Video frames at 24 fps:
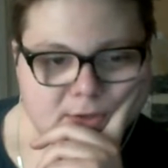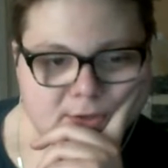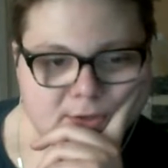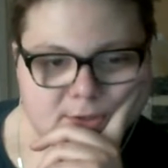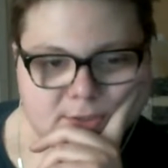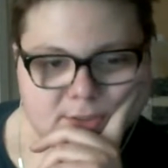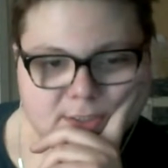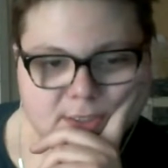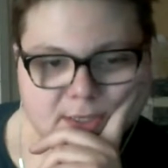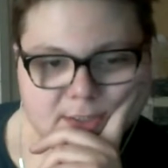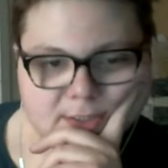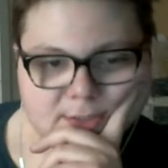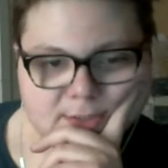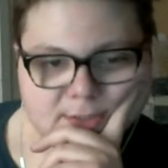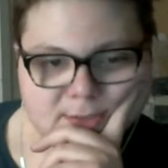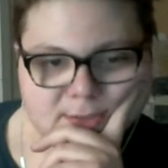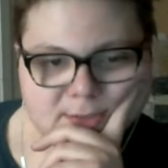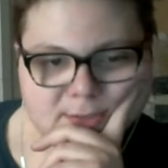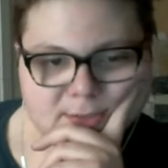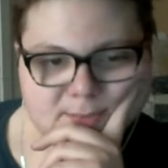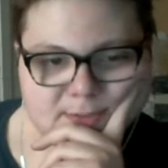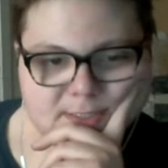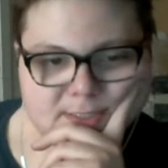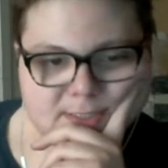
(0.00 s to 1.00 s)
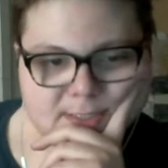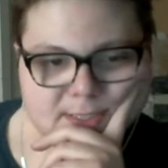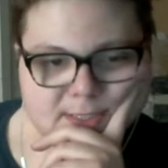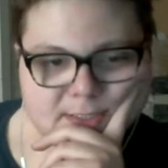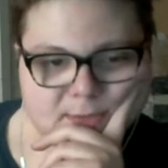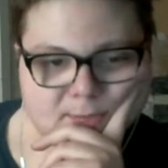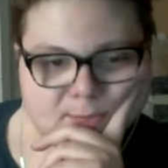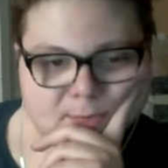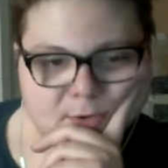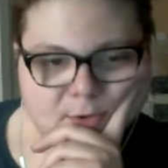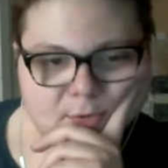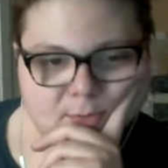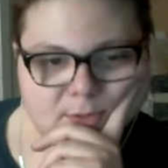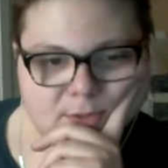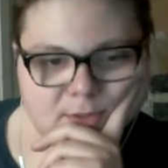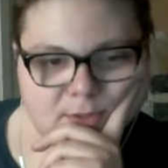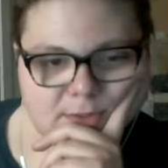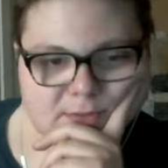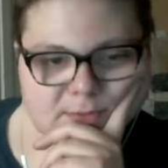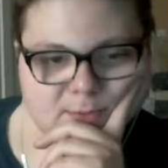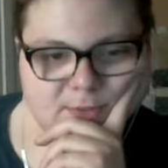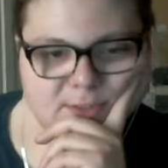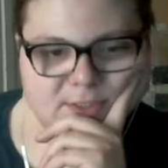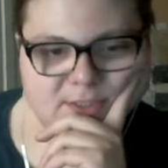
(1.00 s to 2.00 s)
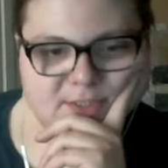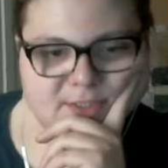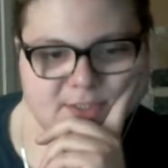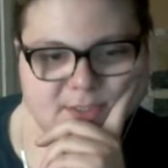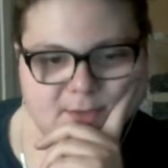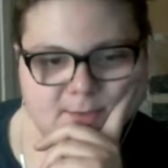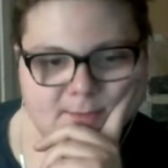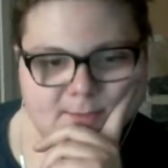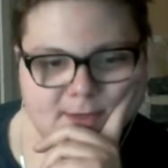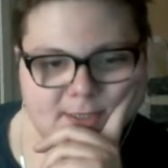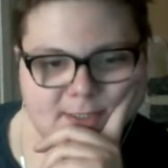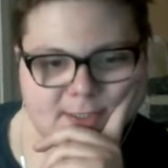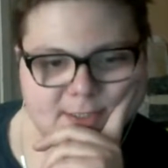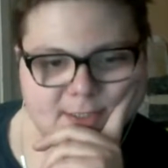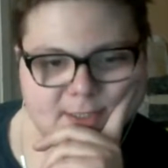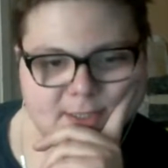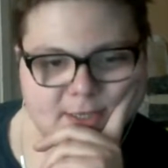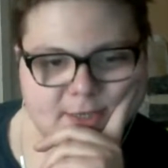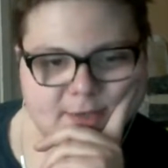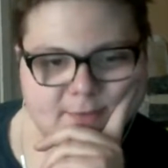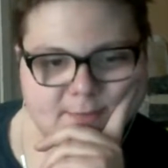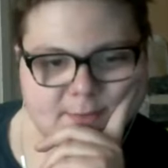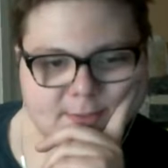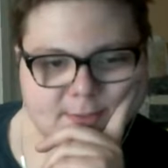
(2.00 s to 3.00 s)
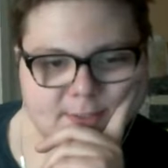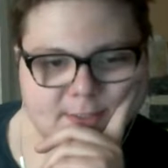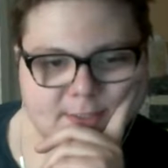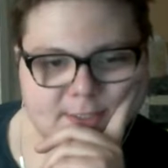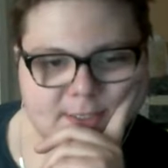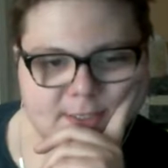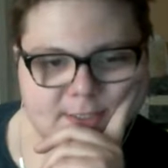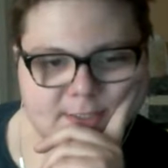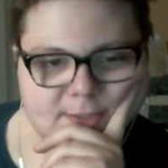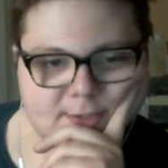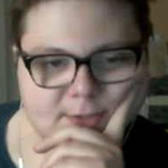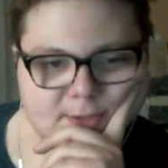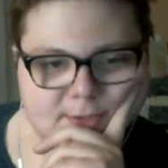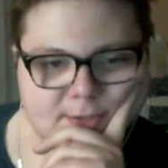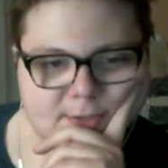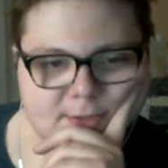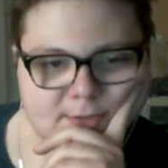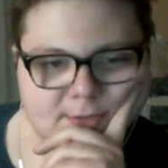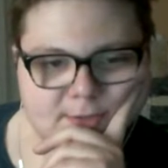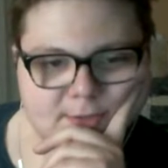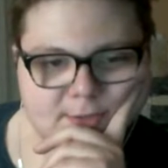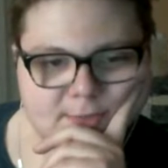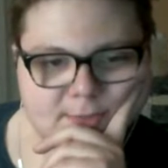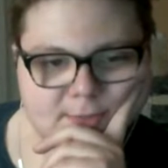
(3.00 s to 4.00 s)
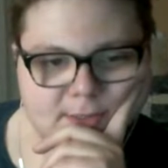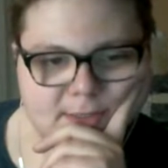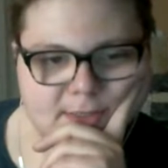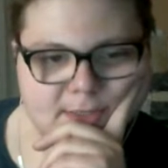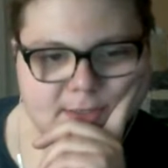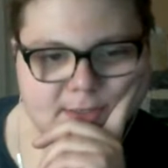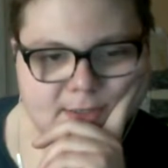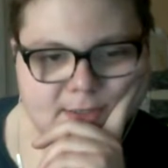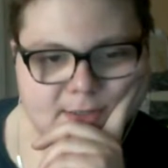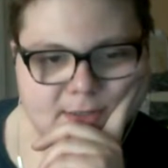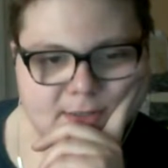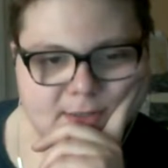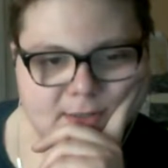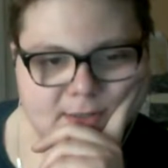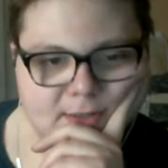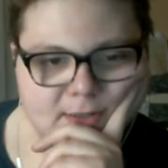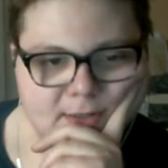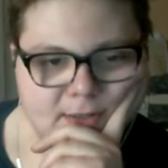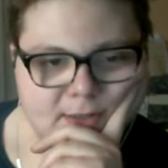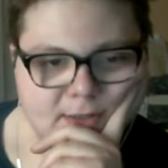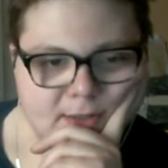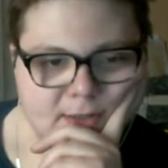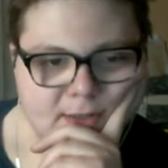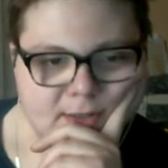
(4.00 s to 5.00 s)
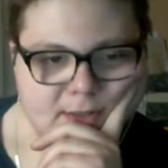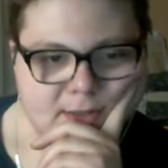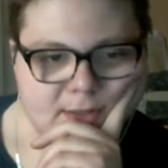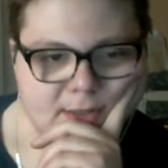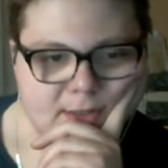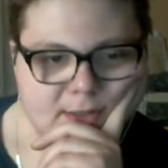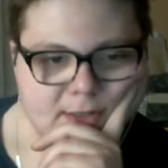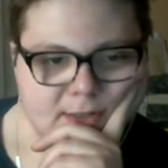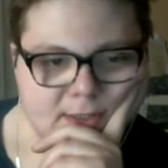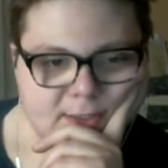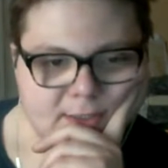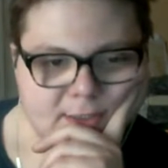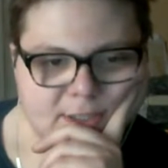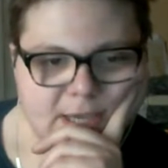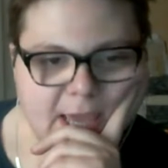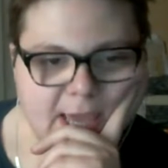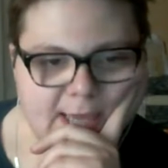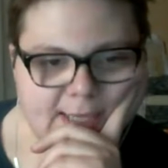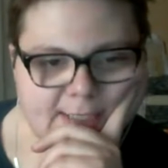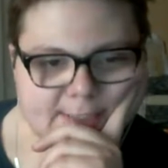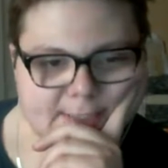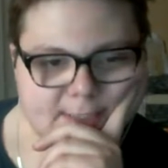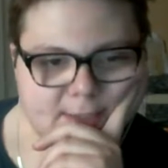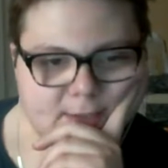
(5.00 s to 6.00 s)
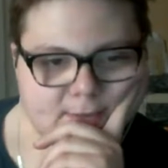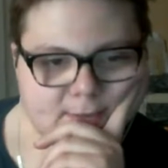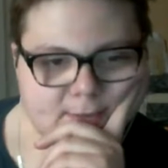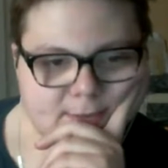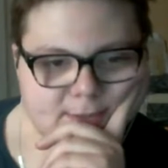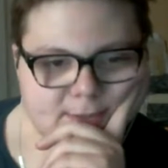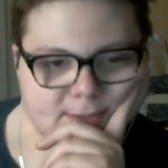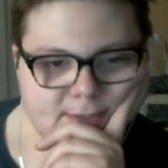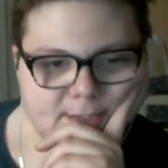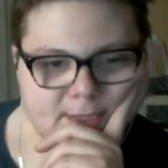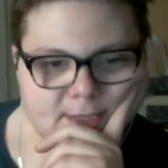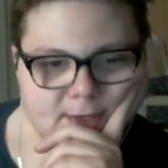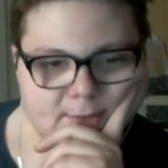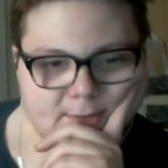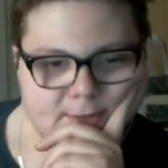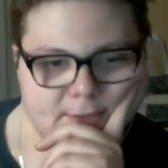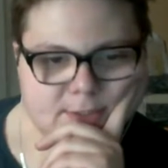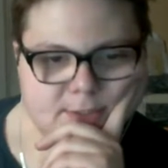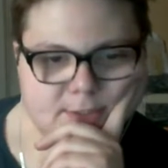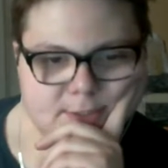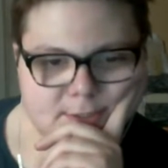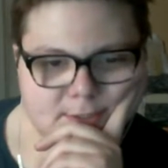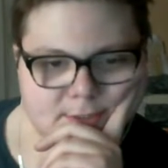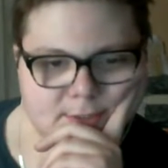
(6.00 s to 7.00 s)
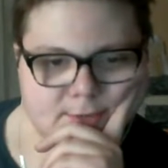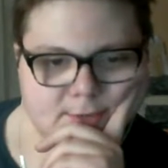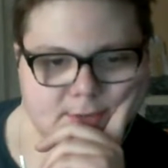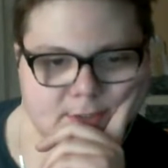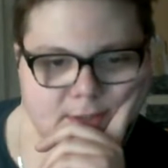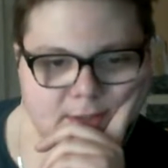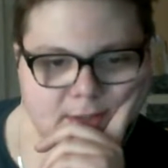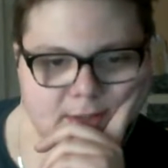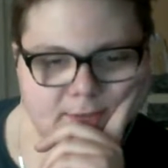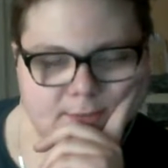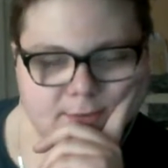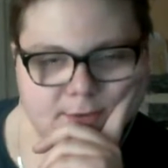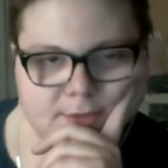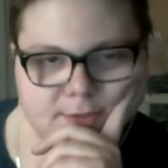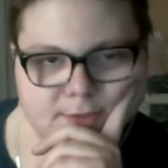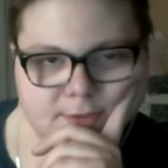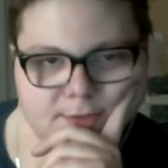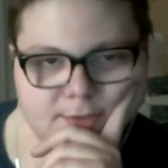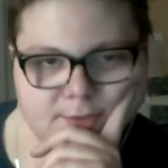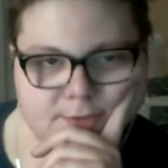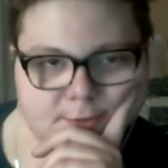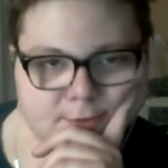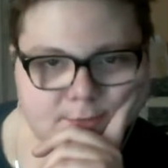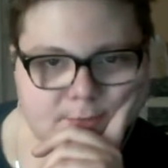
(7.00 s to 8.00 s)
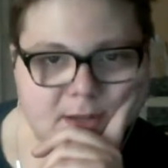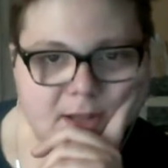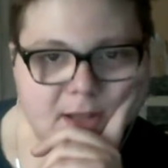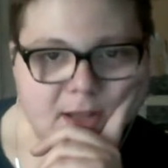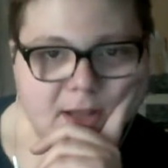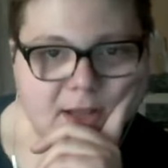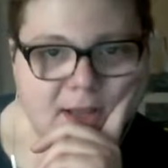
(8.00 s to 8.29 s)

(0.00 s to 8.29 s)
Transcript: Chris Hodges is busy at the moment. Wishes he could watch it live. He's going to catch it on YouTube later. And Chaz Edwards is saying we should just do it live on YouTube.